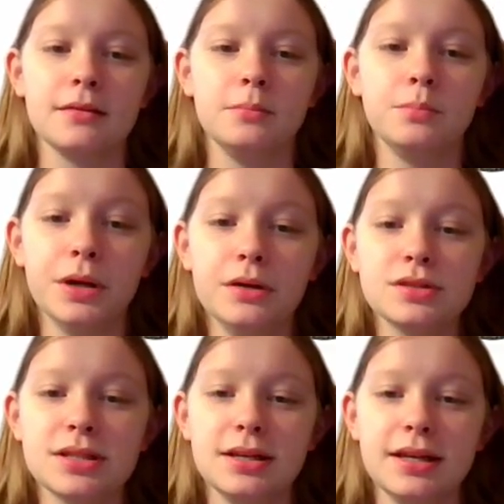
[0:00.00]

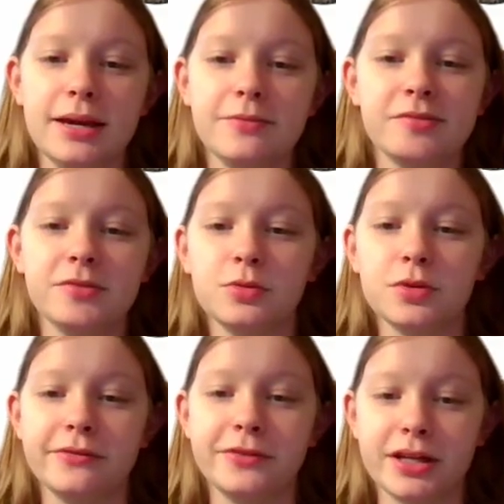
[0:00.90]
Boat came from the
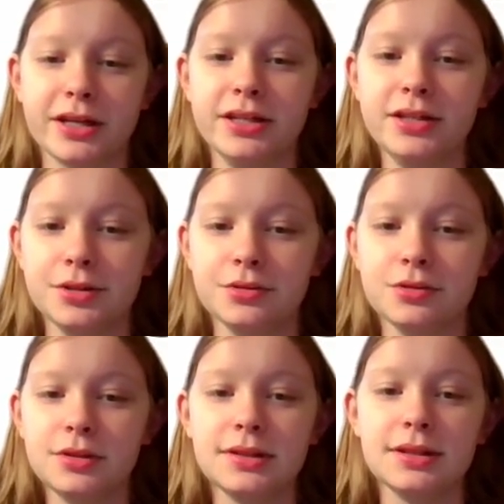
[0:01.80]
word for
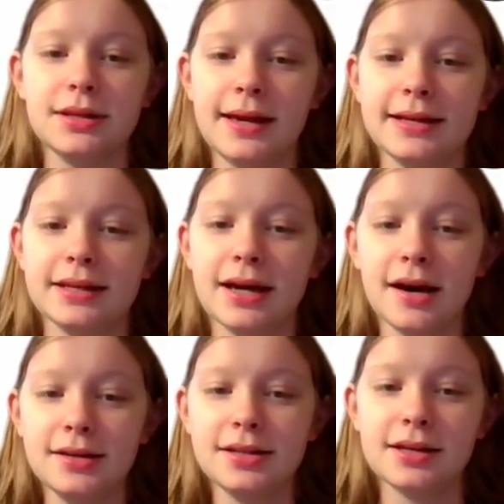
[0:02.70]
canoe. And
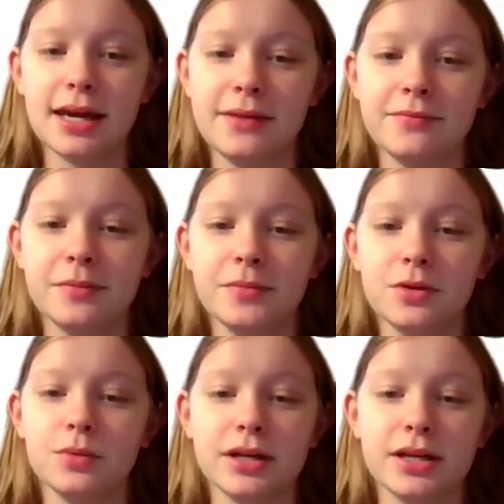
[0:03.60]
gun came from the
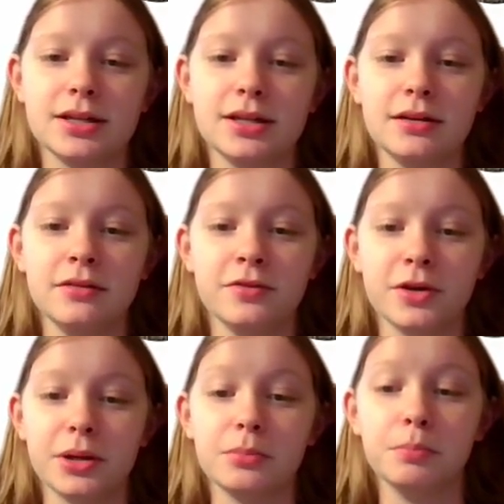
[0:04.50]
word
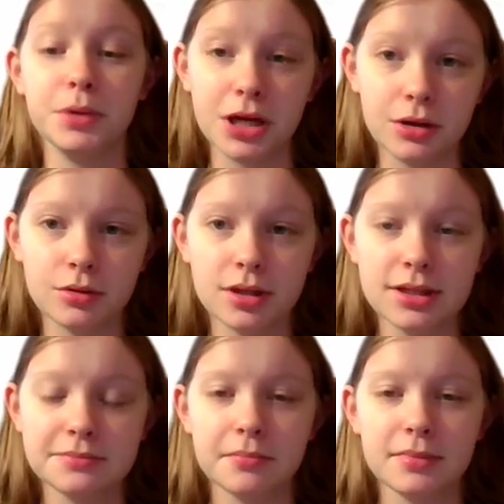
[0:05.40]
for bow.
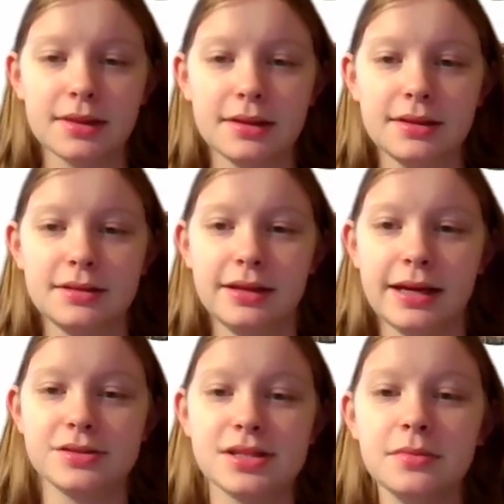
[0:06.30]

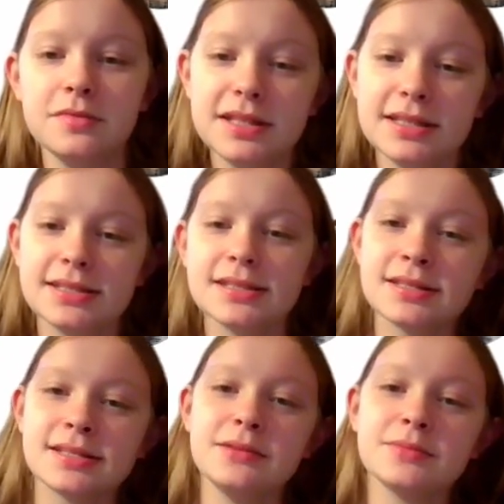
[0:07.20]
Now, some of these, it
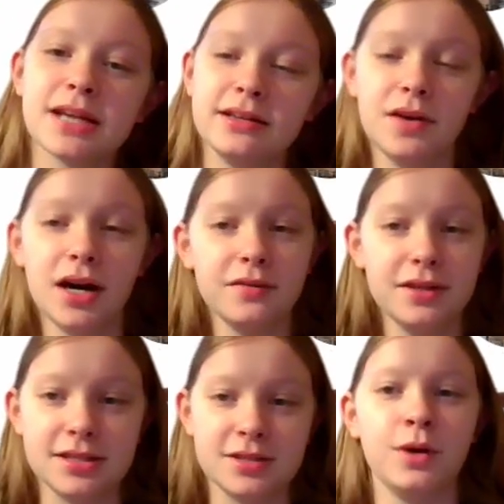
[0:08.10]
seems kind of
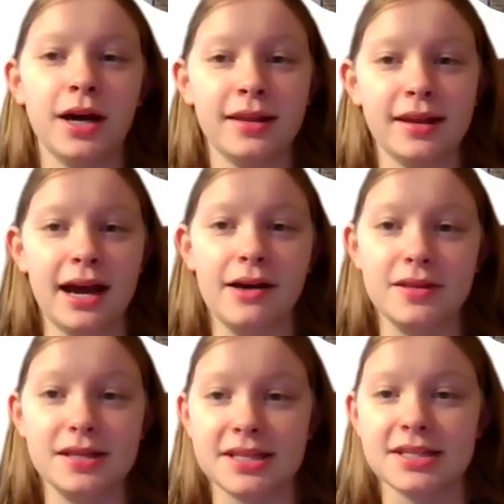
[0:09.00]
obvious why they have
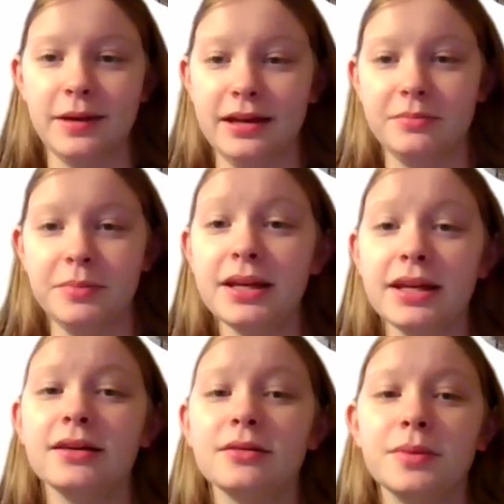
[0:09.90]
this expanded
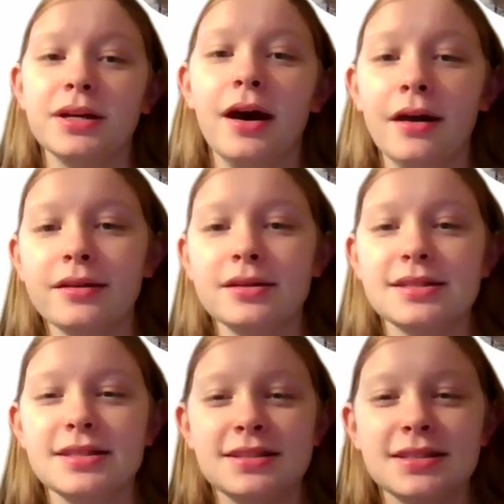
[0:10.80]
meaning, but
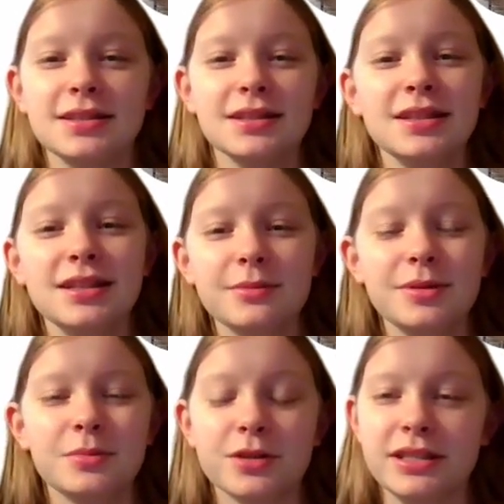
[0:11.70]
others, it's a little
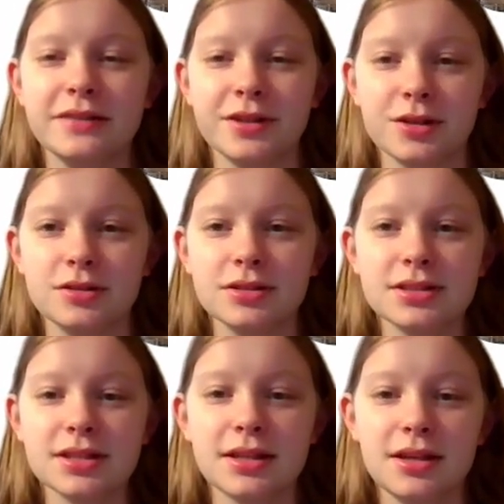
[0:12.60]
bit more difficult.